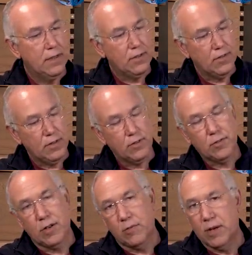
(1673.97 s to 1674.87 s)
This
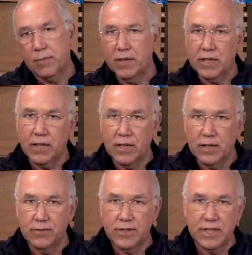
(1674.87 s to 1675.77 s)
is a replica
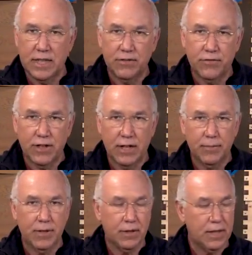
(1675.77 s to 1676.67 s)
of a 10
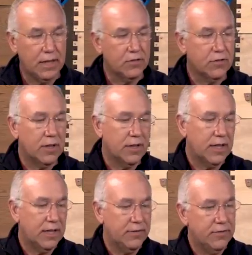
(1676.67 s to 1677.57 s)
frame Langstroth
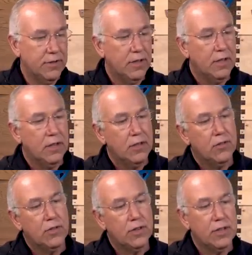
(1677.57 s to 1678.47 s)
hive.
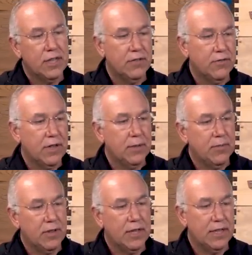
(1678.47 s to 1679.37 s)
So there are 10
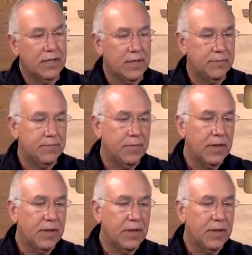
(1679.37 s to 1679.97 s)
frames lined up.